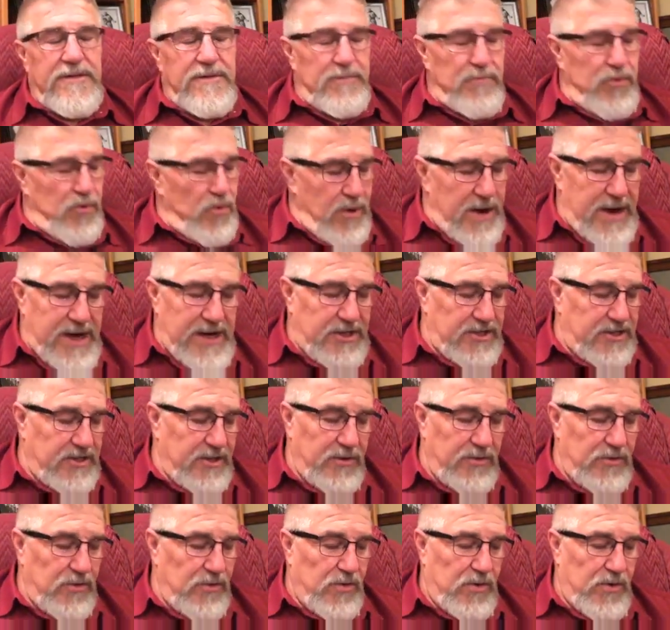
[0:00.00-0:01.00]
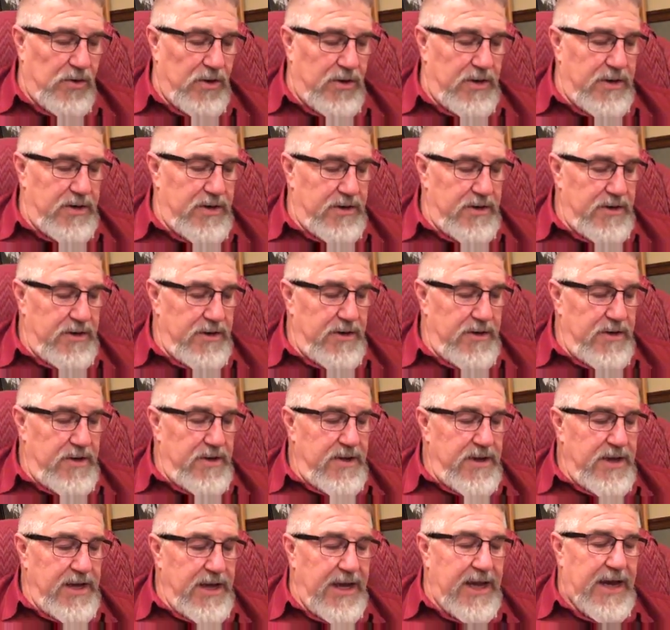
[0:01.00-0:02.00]
Praise the Lord.
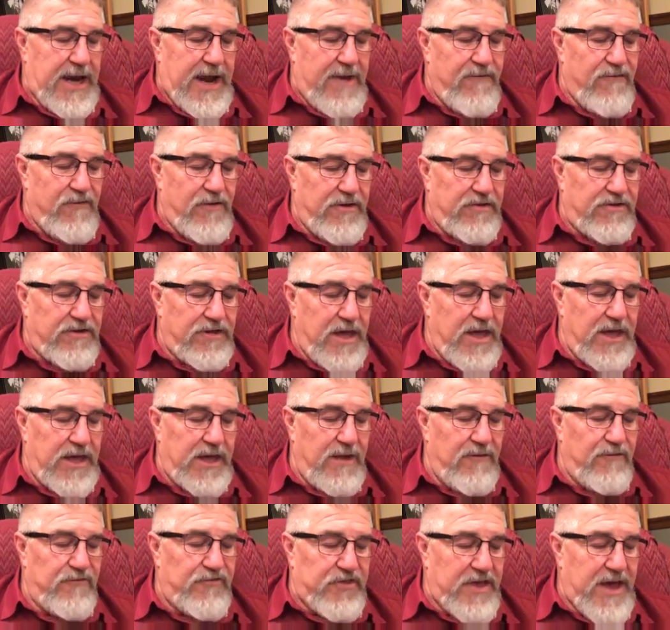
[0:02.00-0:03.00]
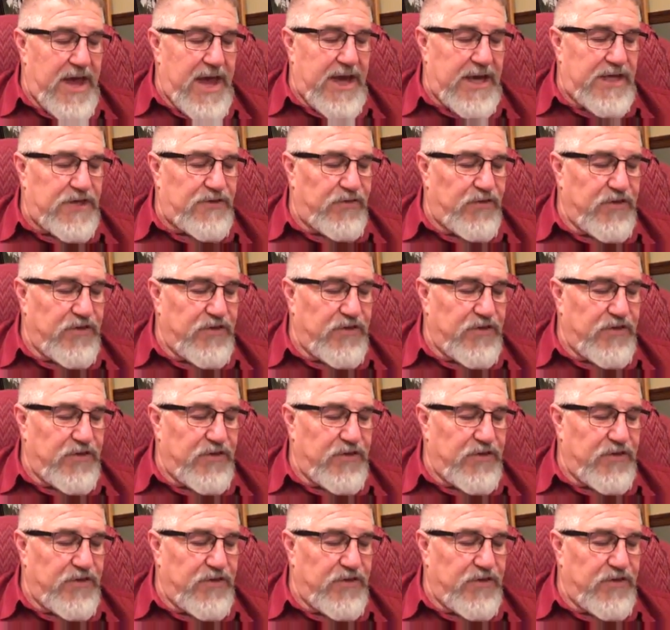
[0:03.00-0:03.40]
In everything give thanks,